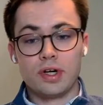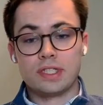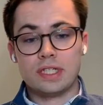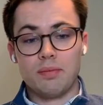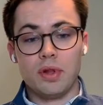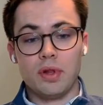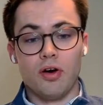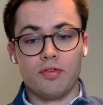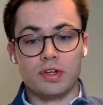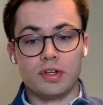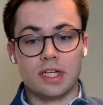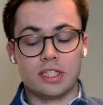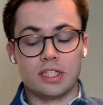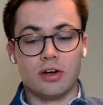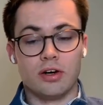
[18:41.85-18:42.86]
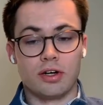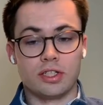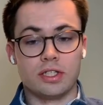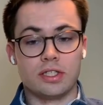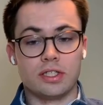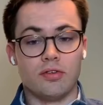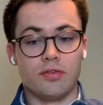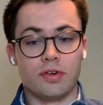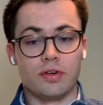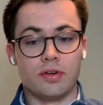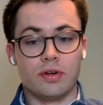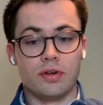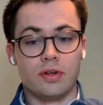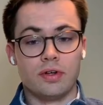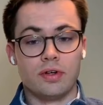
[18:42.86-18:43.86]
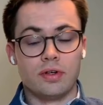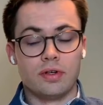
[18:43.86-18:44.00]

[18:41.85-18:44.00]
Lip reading: example, over such auctions, over